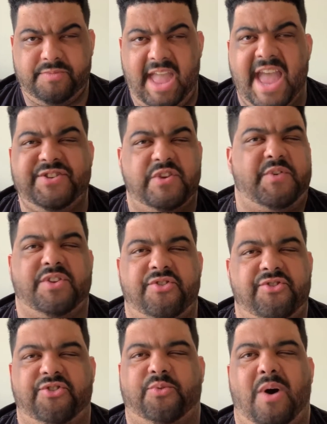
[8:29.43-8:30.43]
as if you
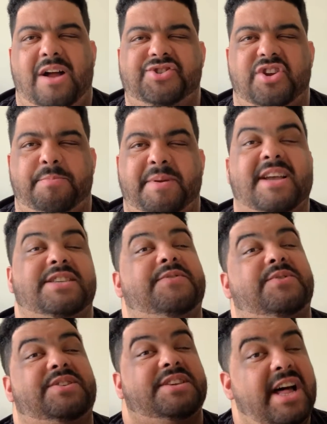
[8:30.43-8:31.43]
didn't just watch it. Because if
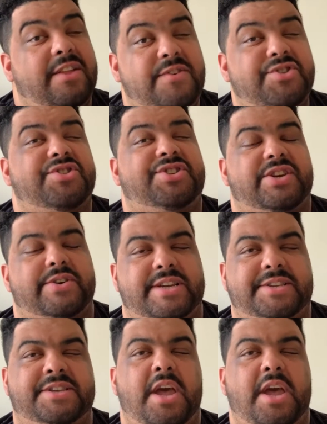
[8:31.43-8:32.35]
this is a television series,